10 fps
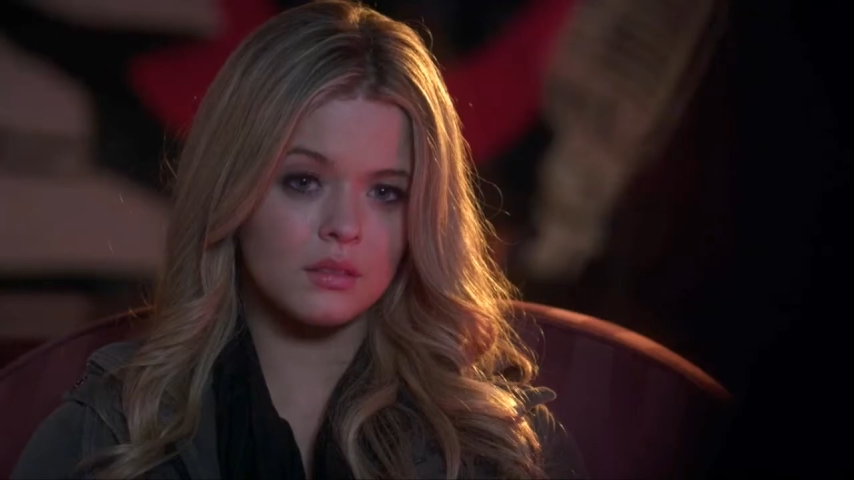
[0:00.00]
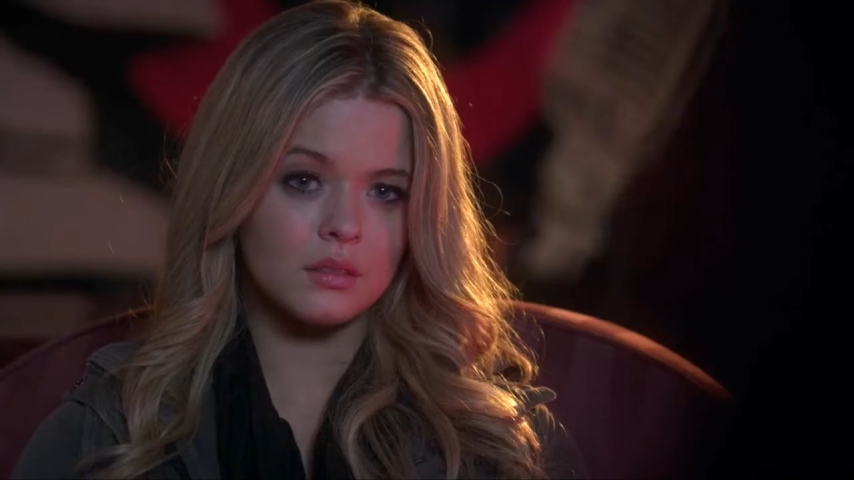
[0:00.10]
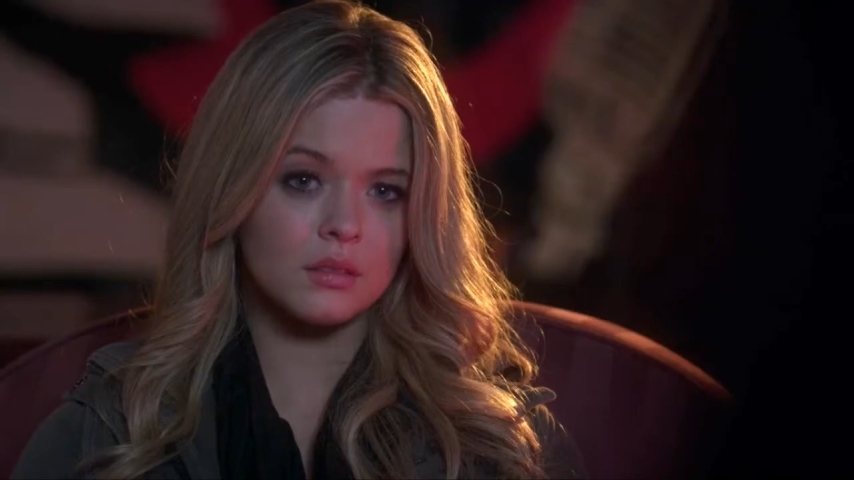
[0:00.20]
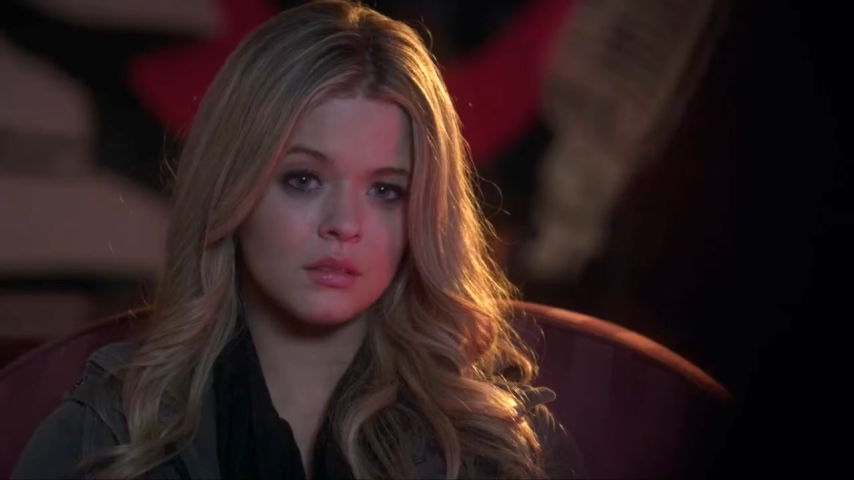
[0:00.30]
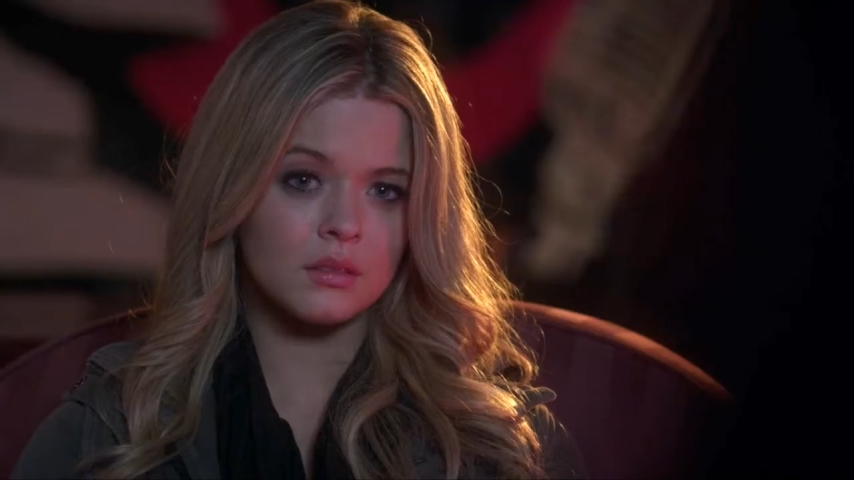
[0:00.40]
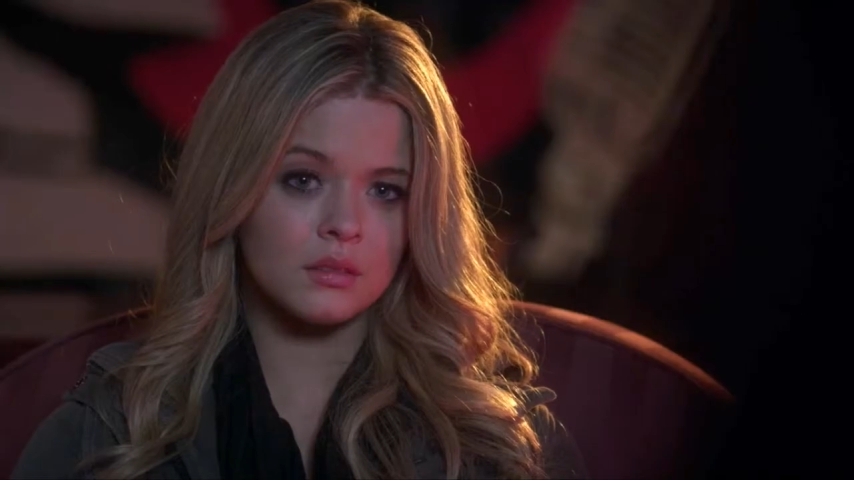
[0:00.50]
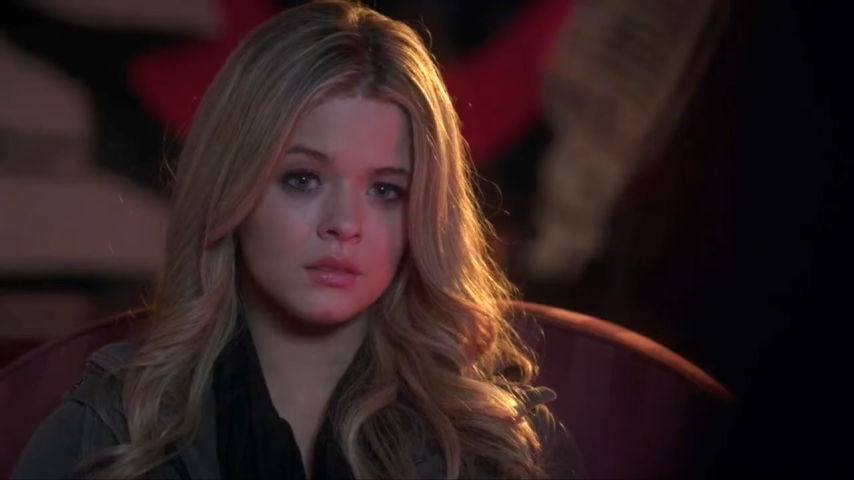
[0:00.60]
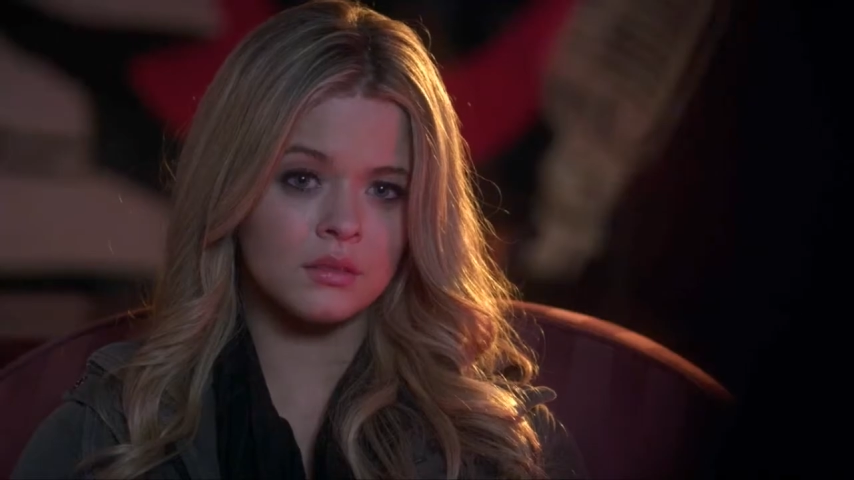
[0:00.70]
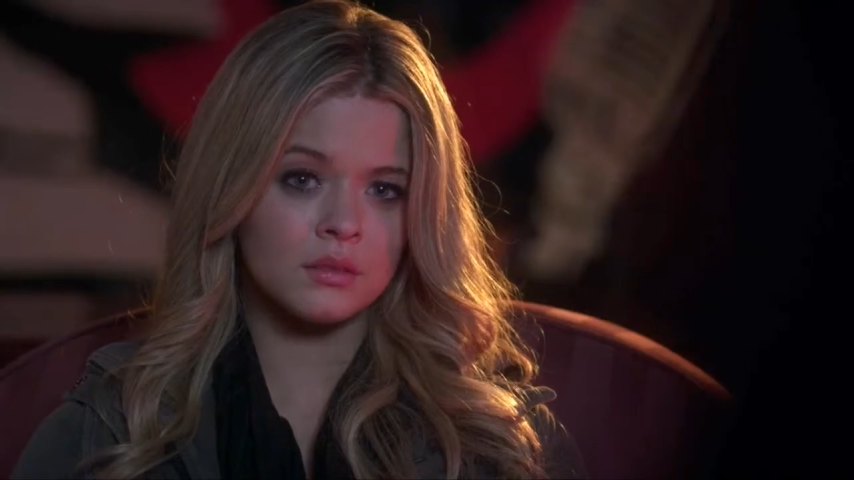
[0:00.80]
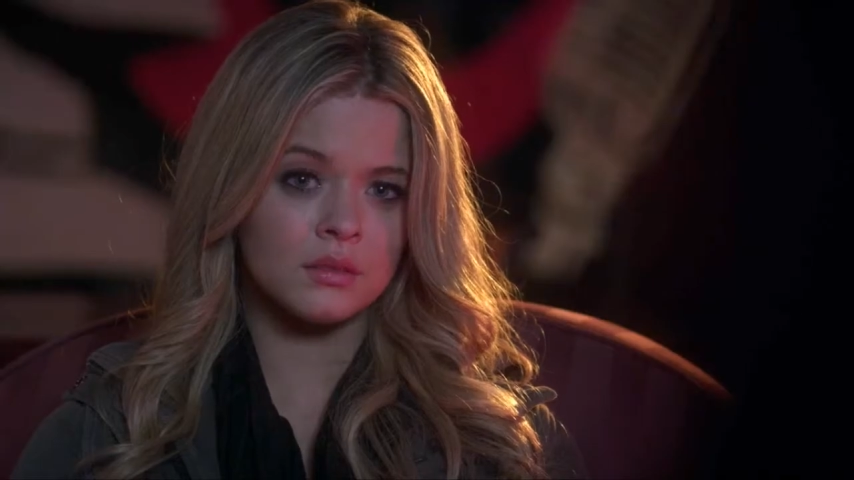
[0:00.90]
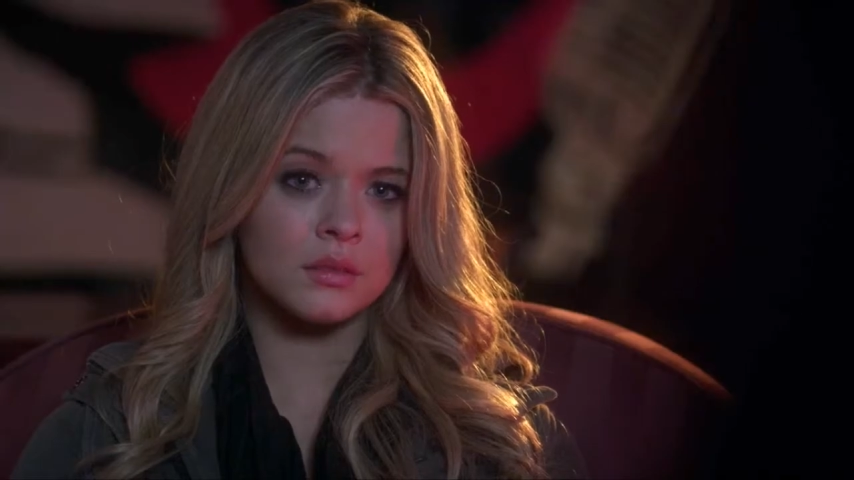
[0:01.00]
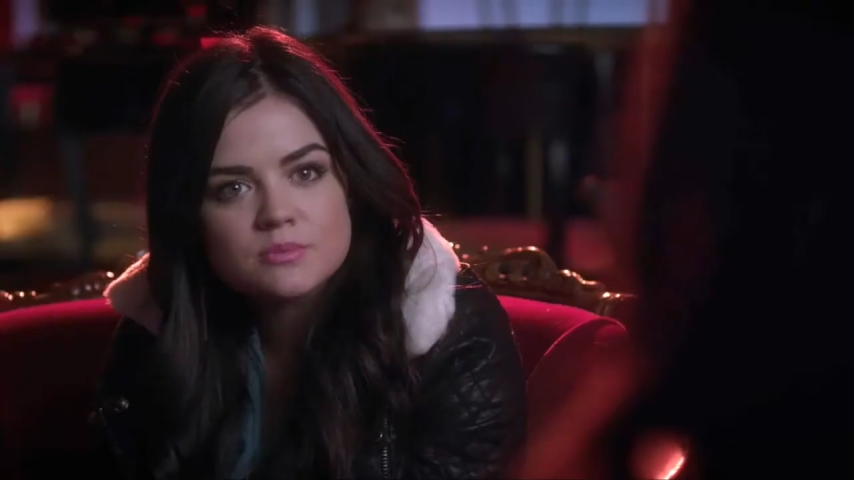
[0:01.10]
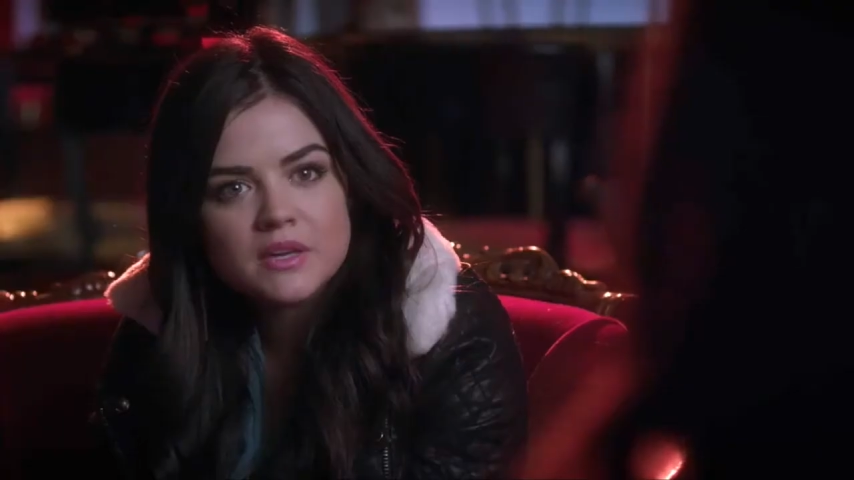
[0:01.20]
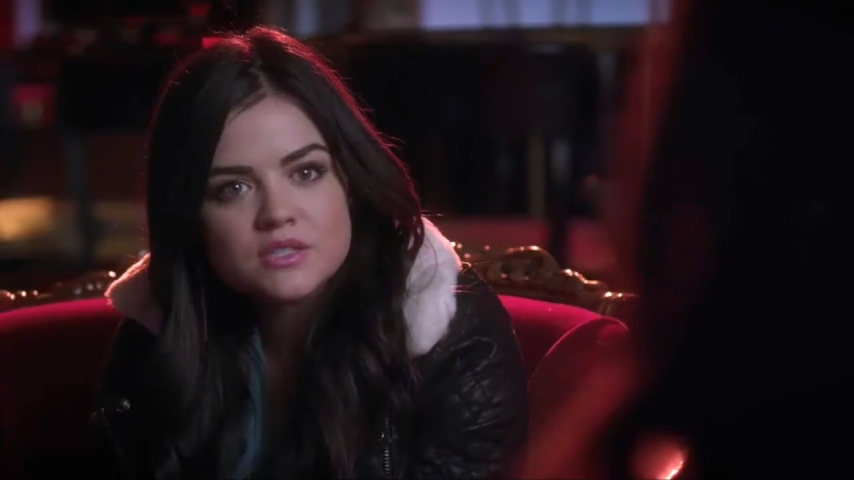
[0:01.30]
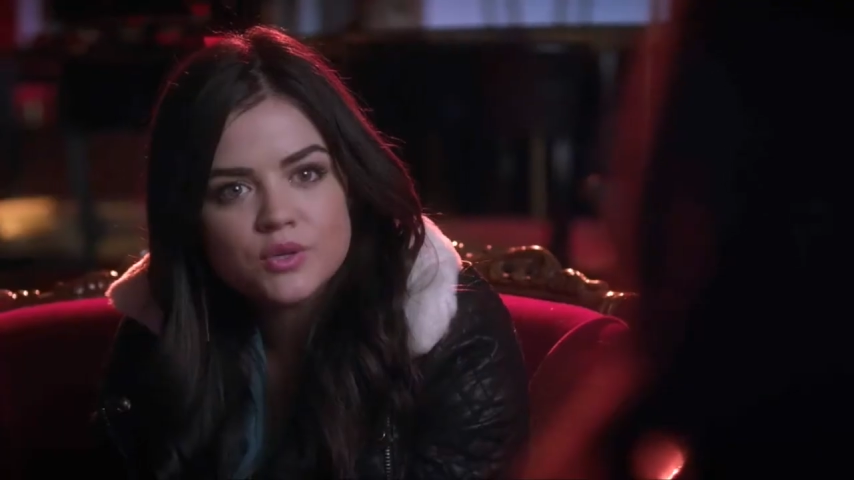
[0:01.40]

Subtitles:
You're not listening, Spence.